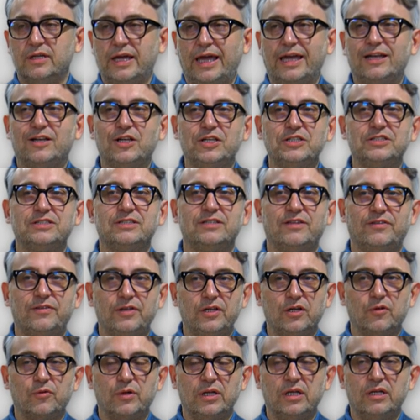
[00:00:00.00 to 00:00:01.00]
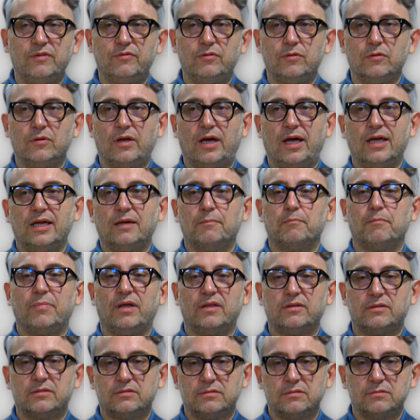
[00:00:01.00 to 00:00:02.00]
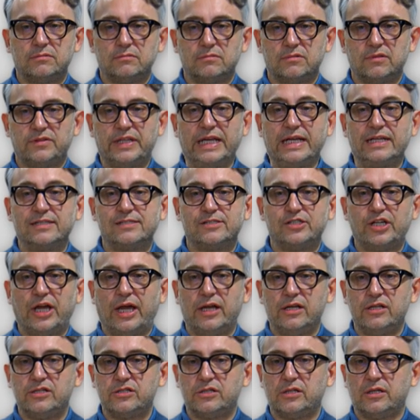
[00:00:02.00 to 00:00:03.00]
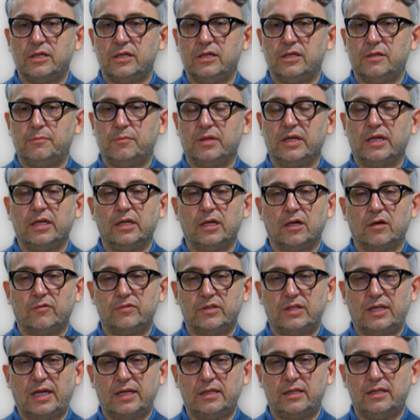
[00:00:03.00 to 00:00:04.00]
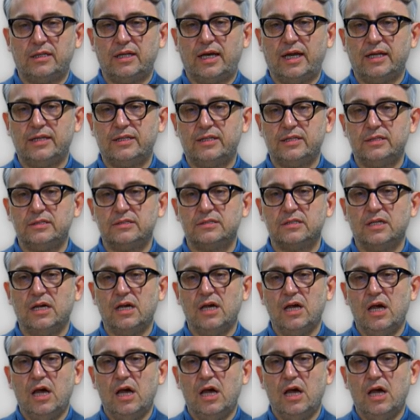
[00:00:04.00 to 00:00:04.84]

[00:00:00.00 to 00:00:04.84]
at least in theory, if you like, but things changed in the beginning of the 1990s,